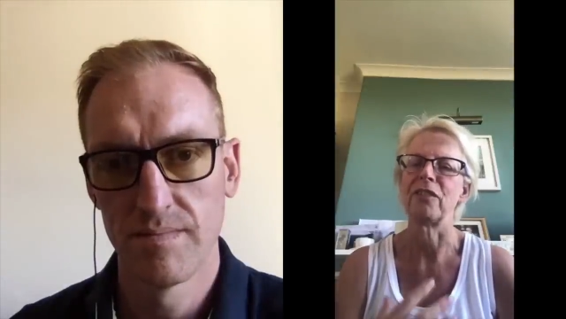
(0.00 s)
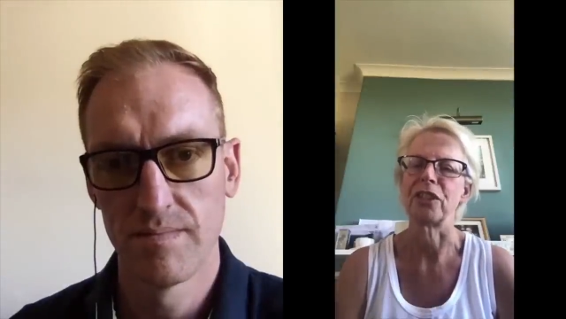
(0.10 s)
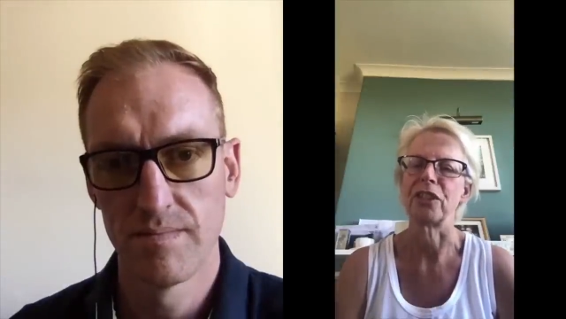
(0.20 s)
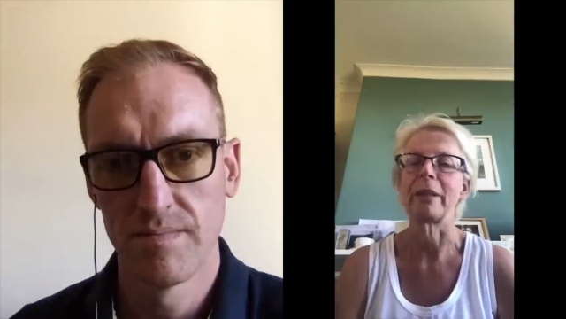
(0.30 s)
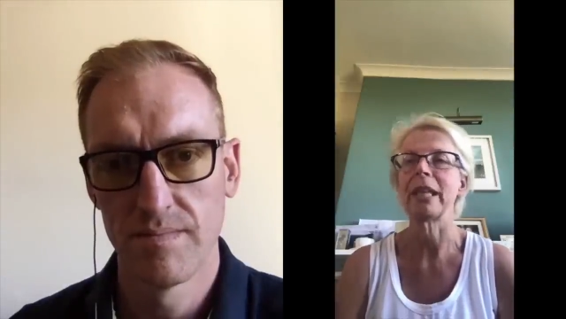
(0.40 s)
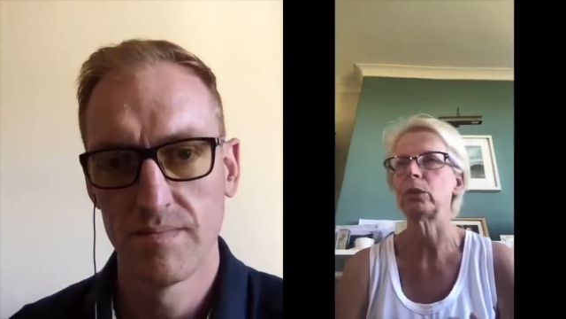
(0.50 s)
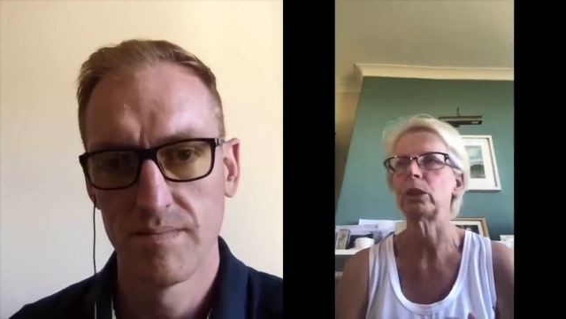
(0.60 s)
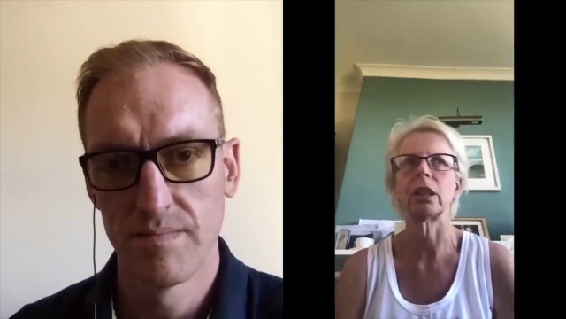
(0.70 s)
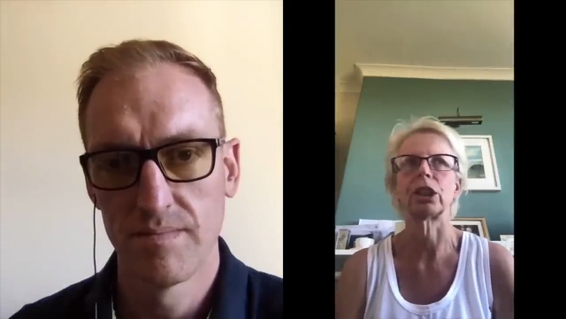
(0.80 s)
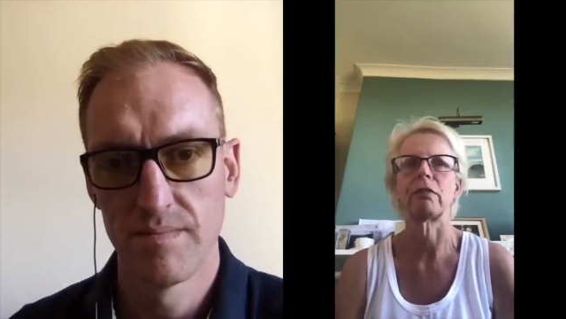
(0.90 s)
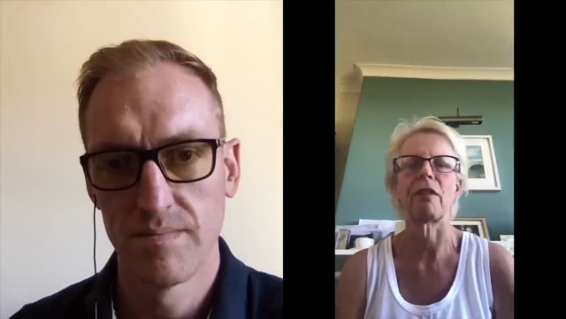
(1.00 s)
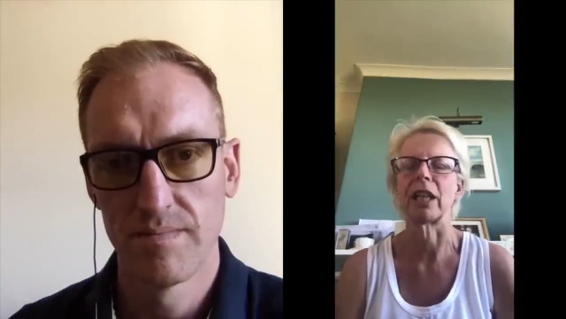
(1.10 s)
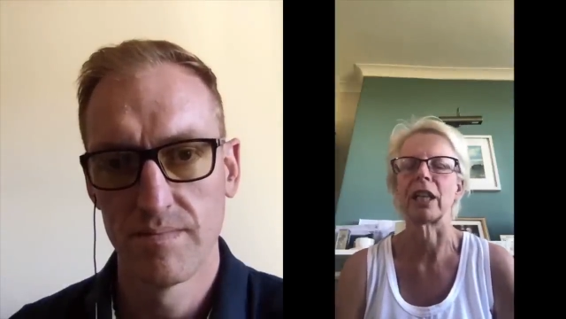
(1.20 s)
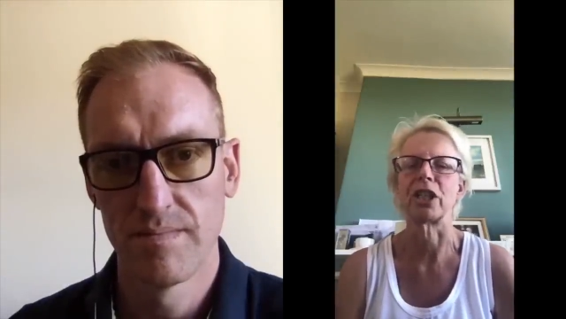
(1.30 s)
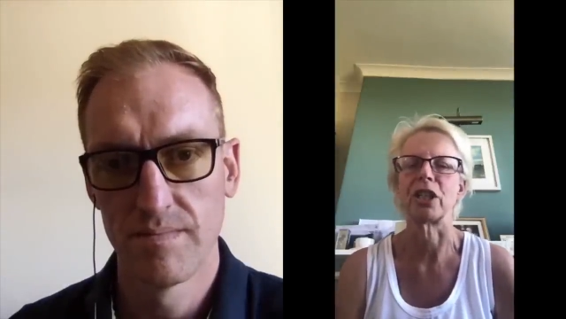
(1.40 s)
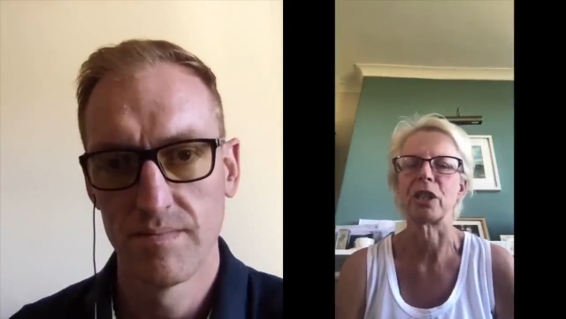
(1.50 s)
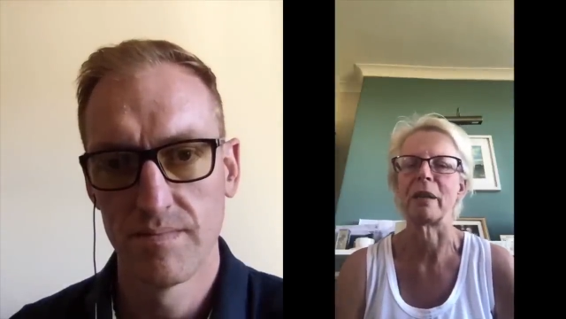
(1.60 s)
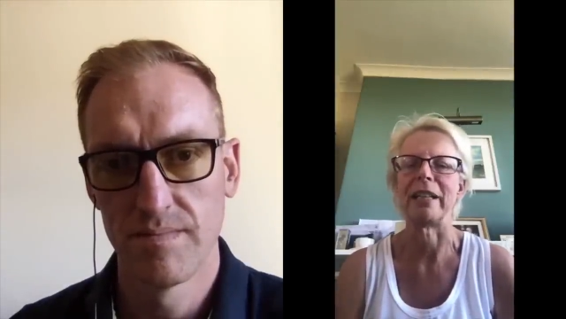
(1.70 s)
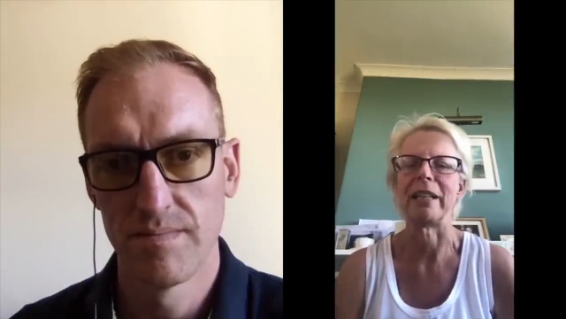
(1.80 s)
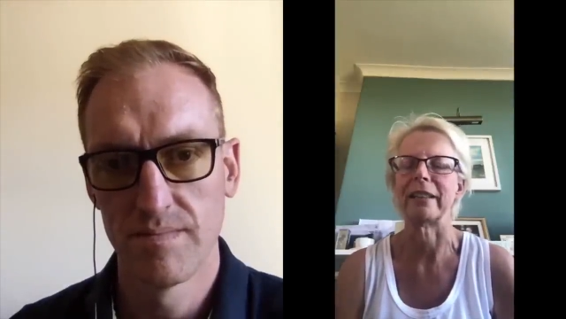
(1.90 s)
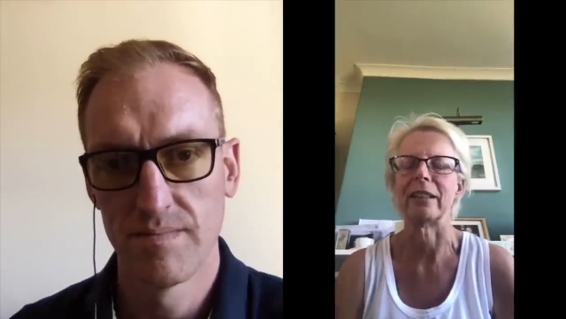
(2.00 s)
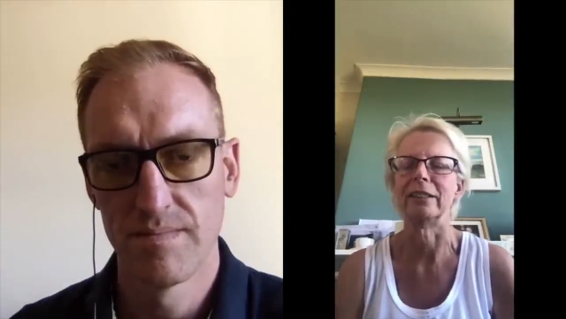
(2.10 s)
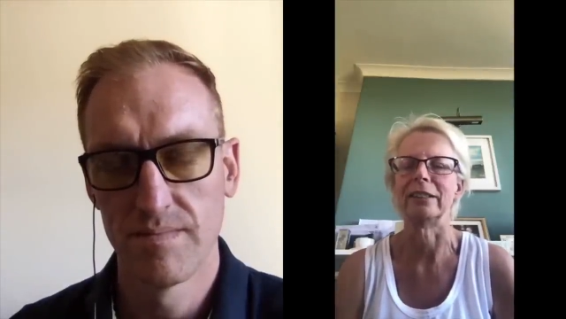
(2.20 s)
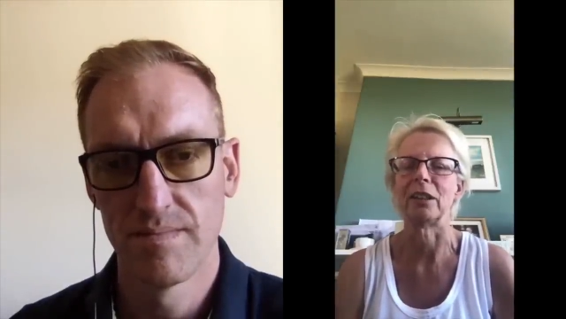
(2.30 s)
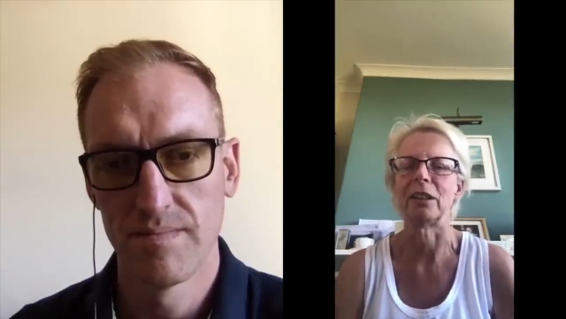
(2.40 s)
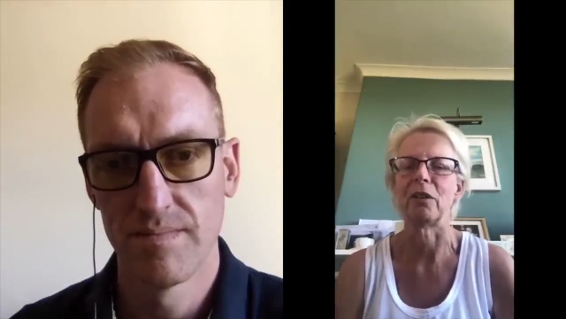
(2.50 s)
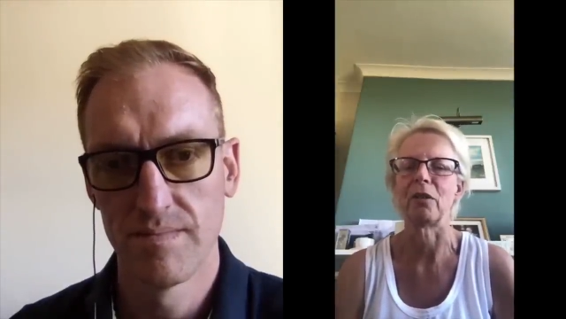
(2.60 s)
Speaker 1: I mean, that was such a revelation to me that, that,